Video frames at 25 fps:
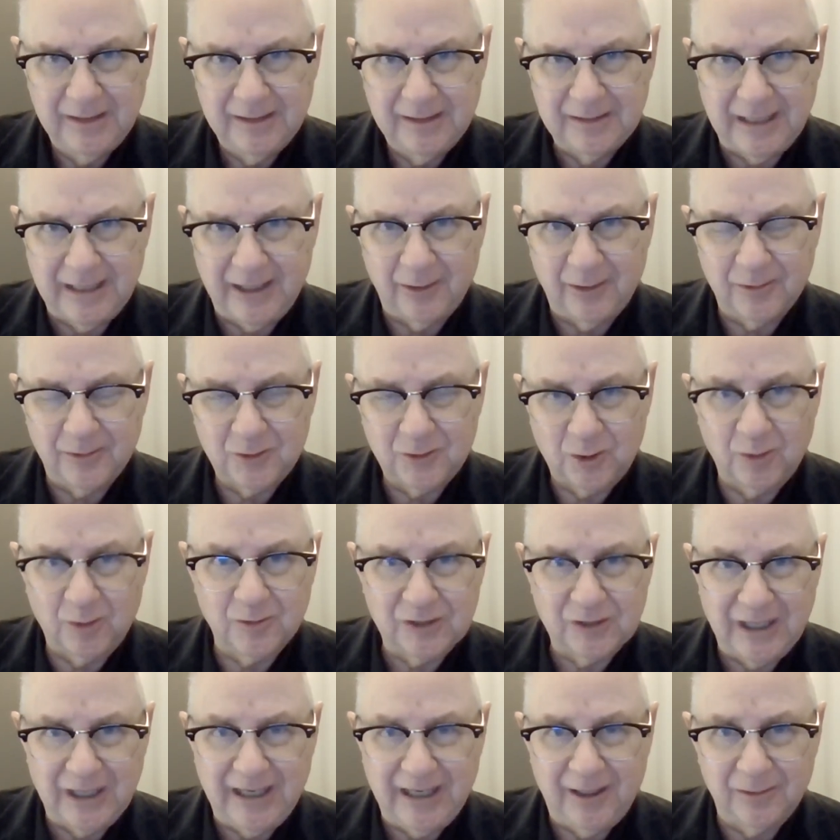Now,
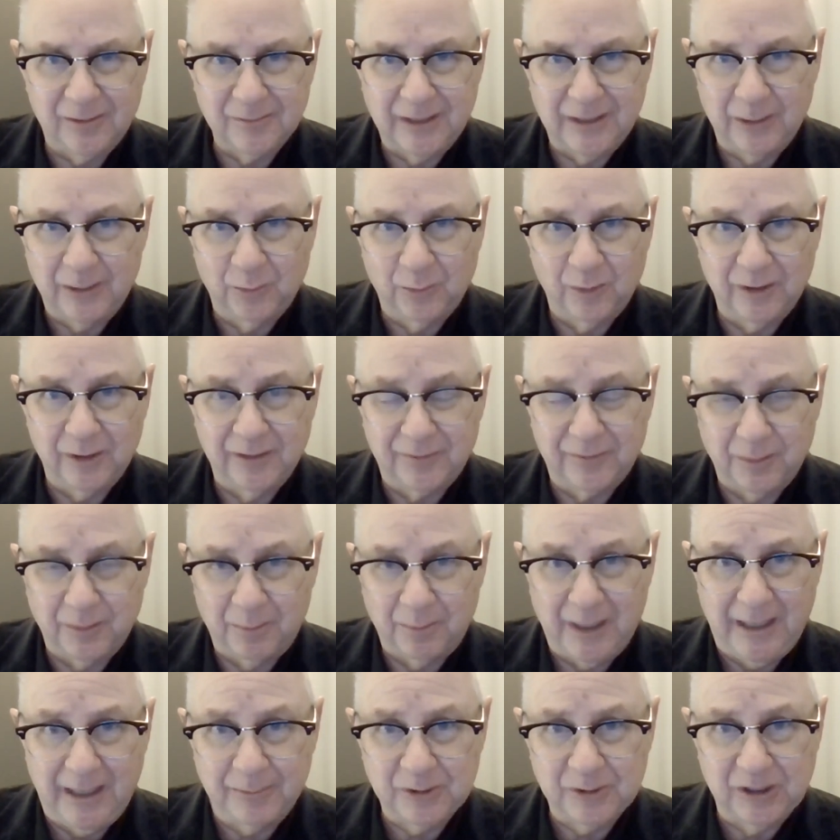turns out if the
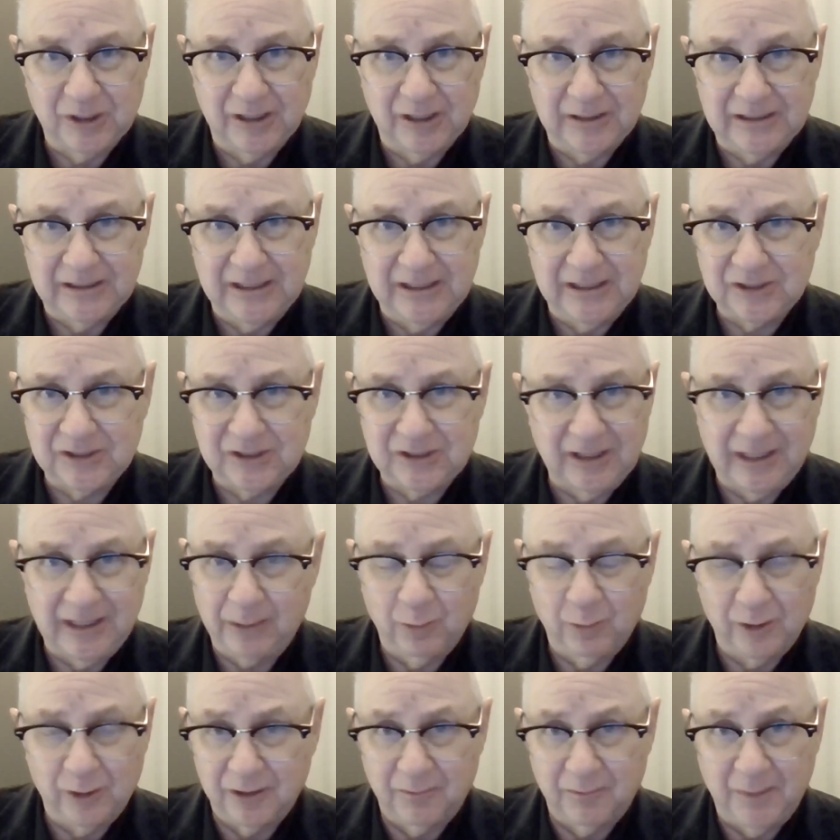bombs had hit DC, they
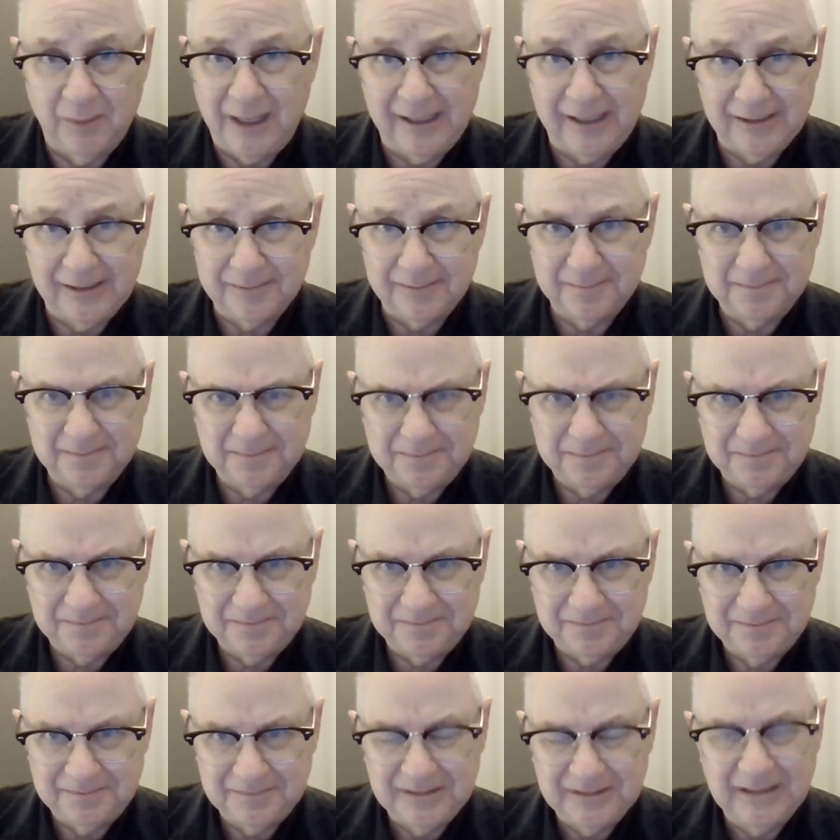wouldn't have made it.
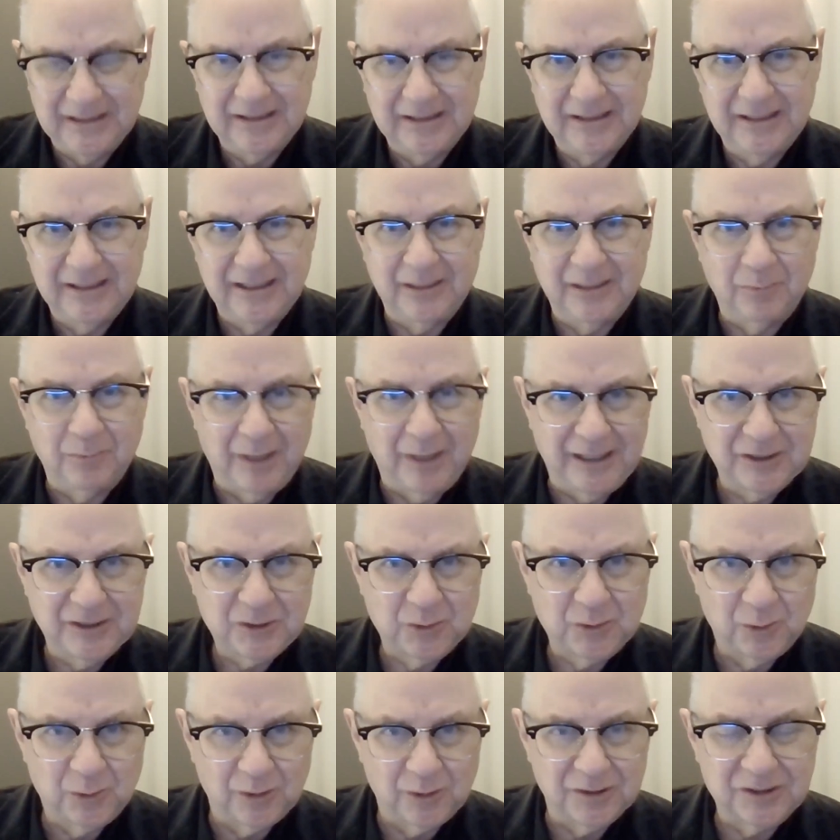In my
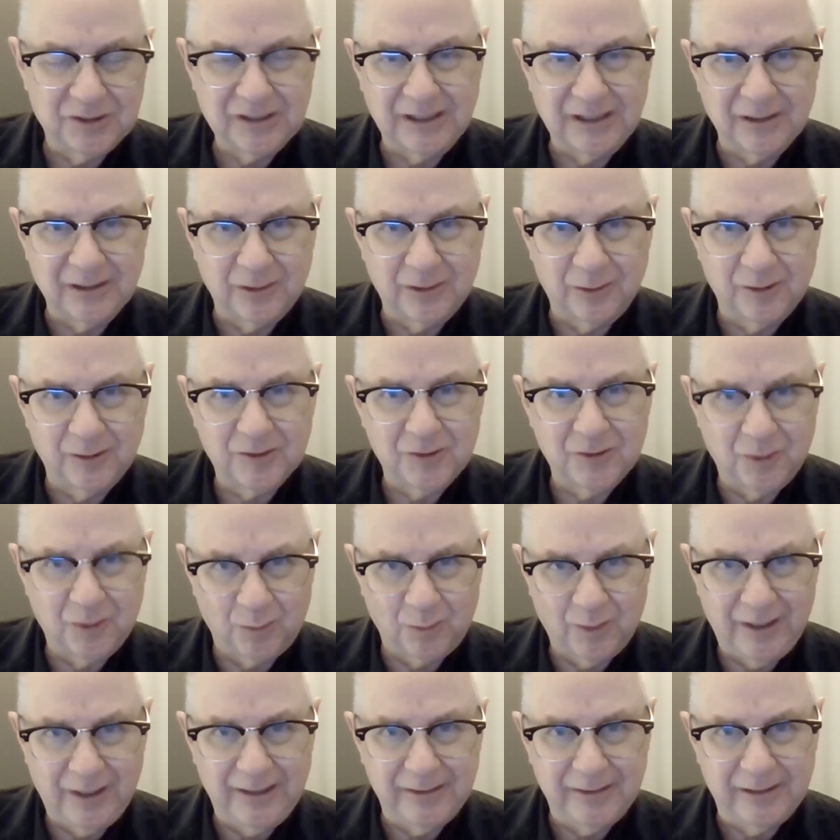school in St. Louis, you're
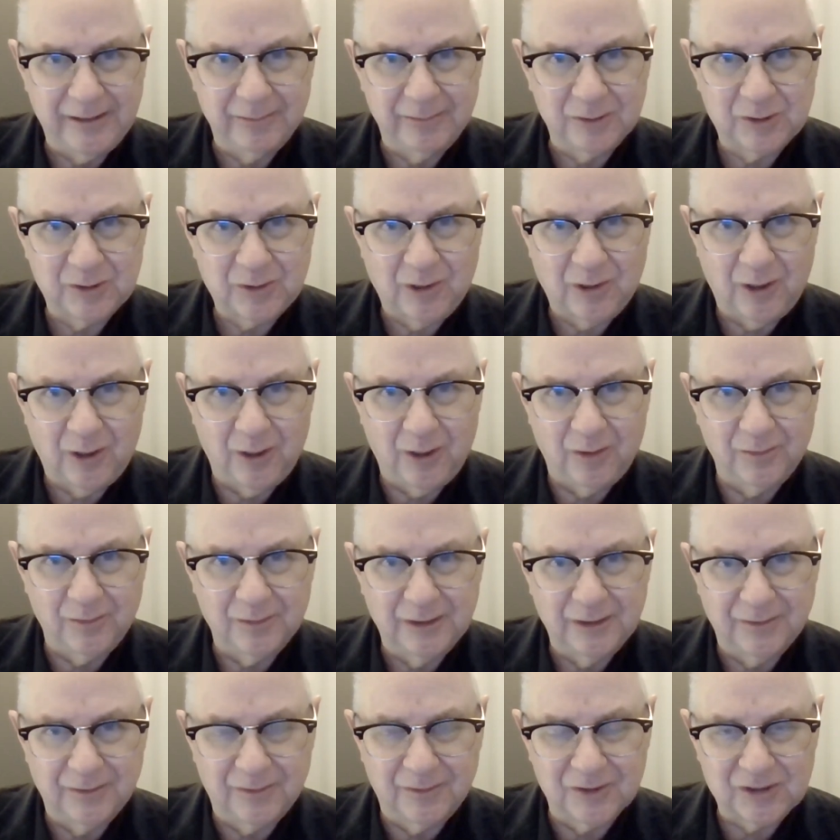right. It was called,
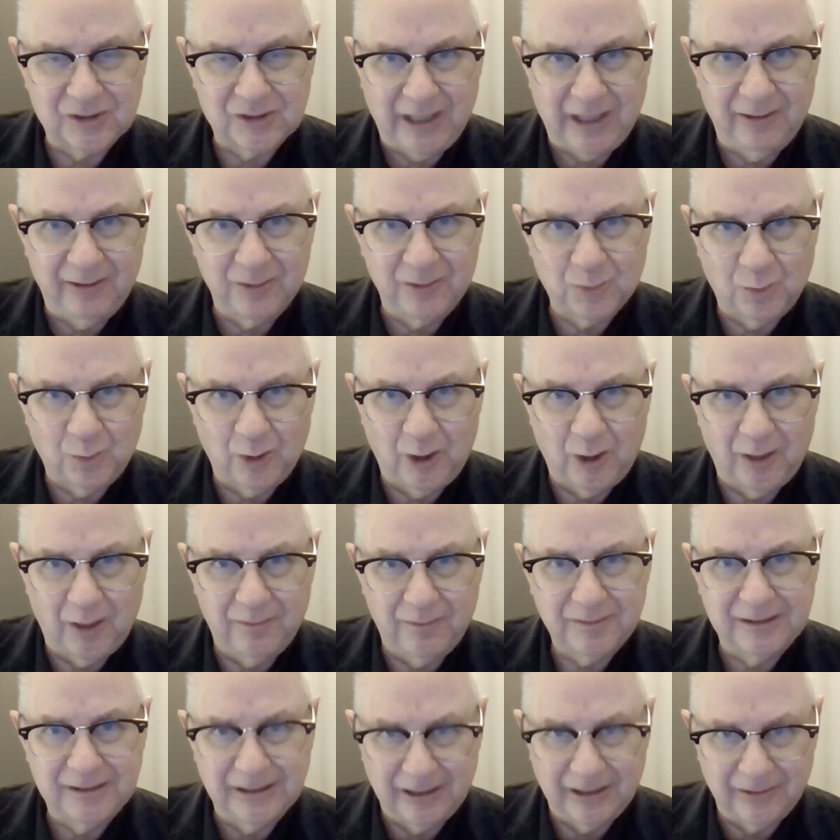if the sirens went
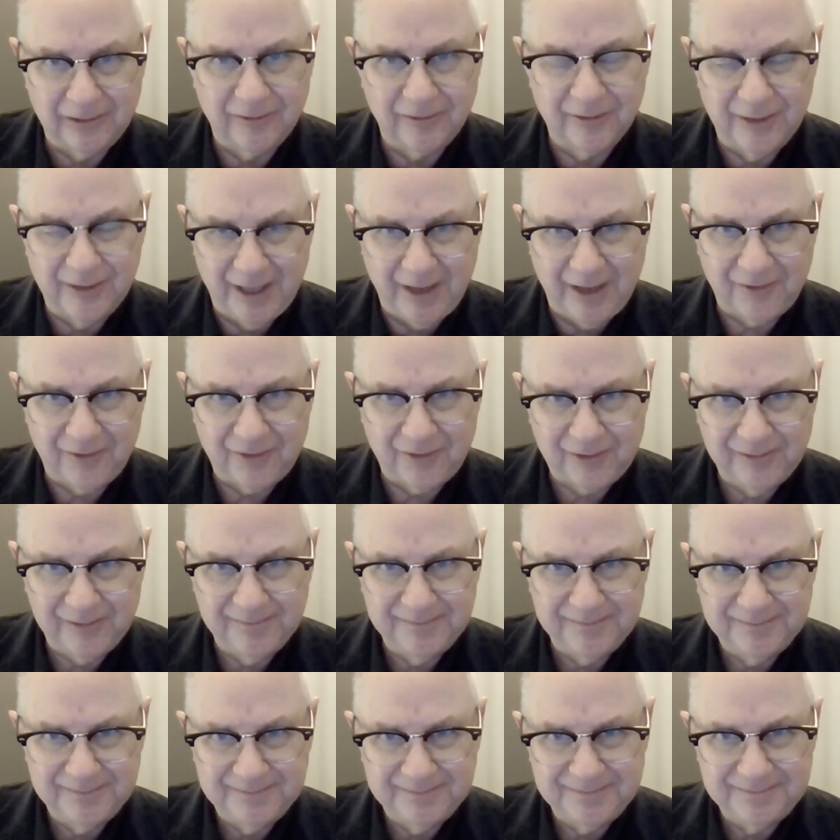off, get under the desk.
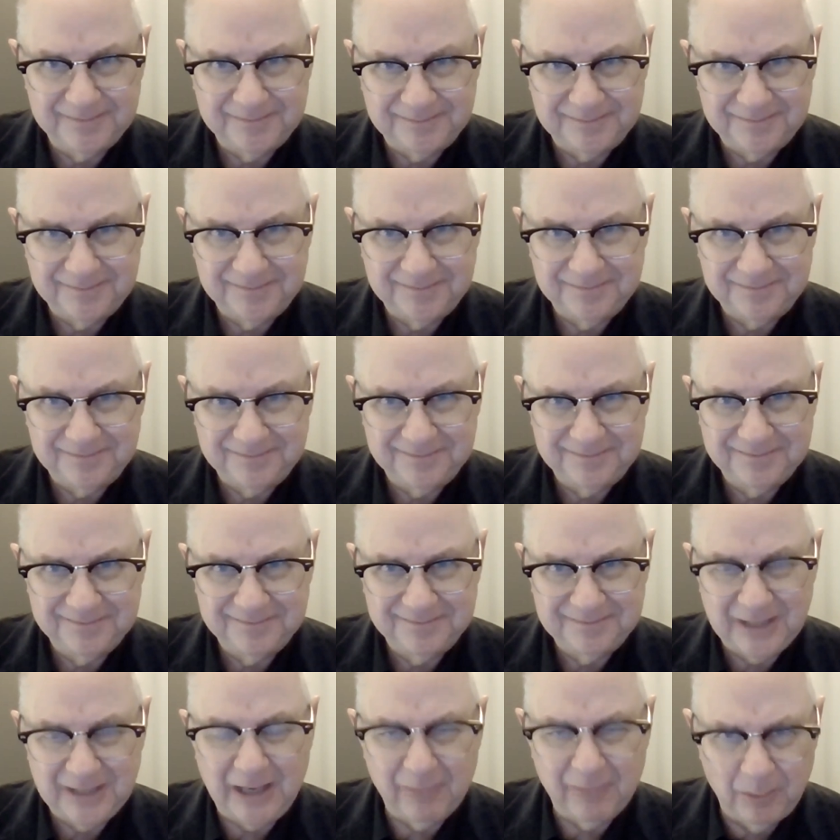
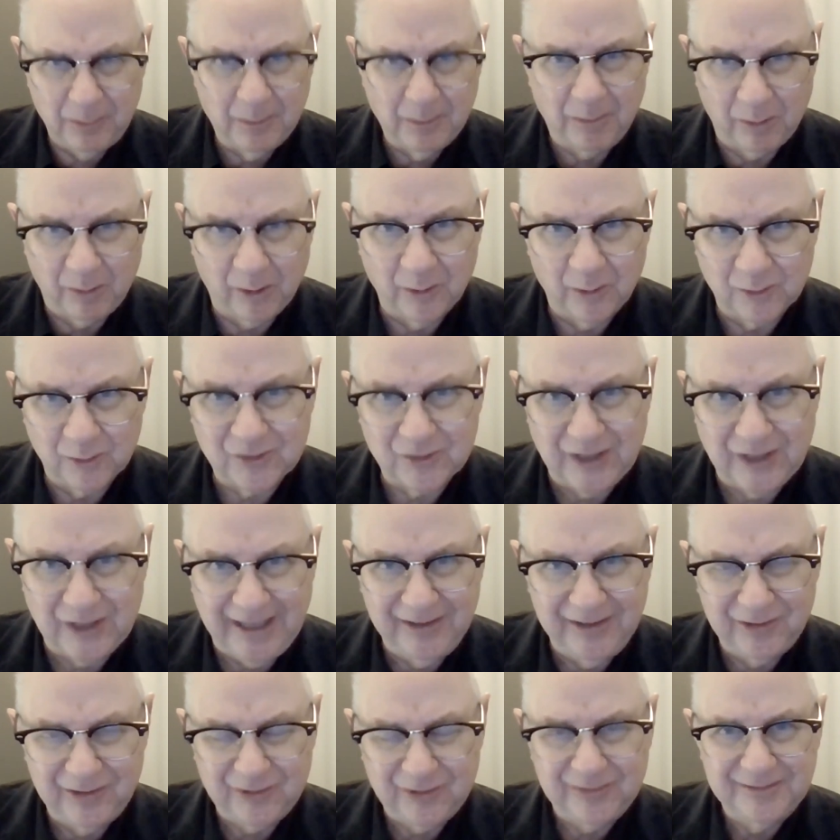I remember those
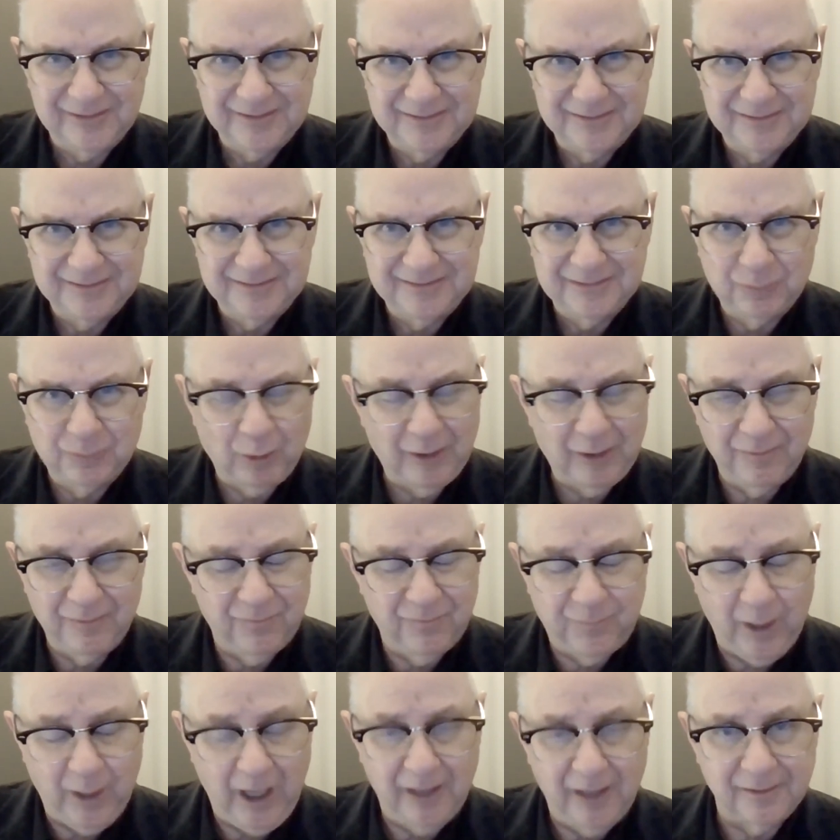days. Wasn't
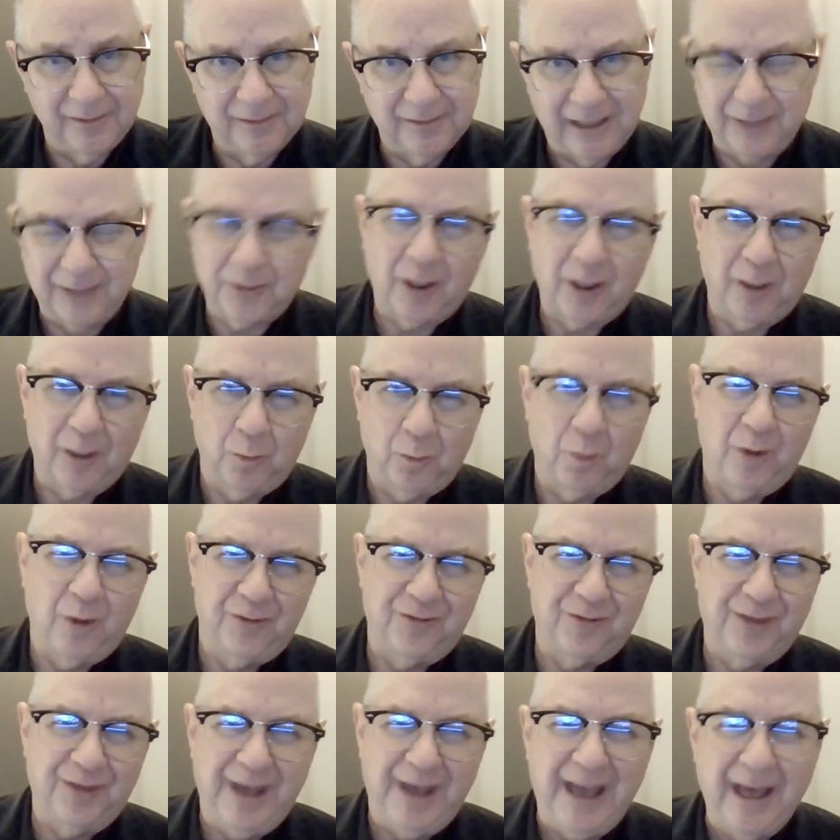fun. I thought it
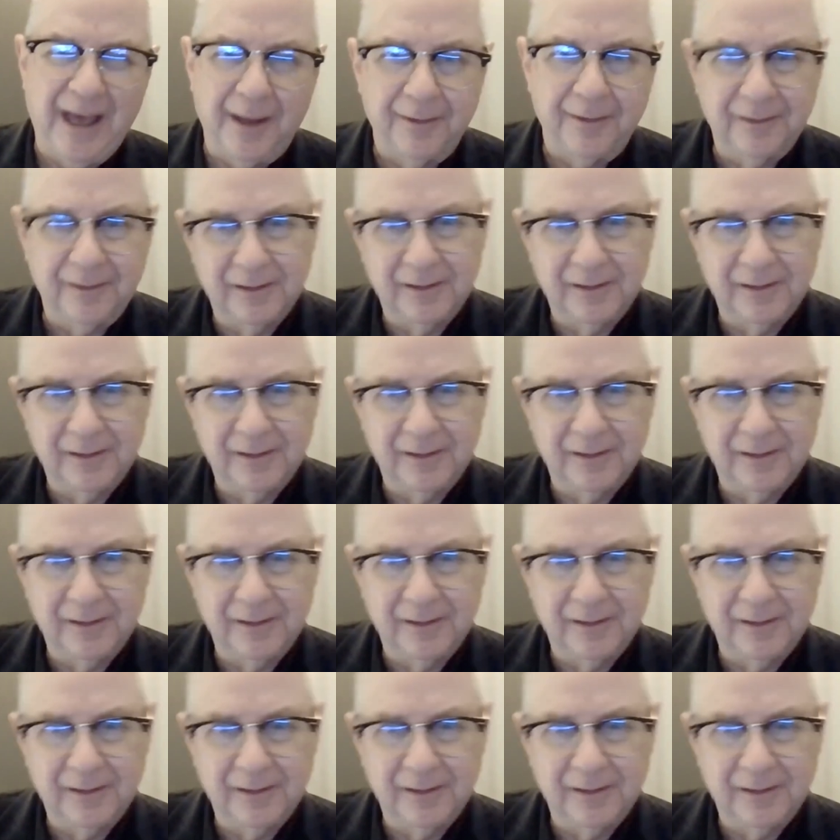was then.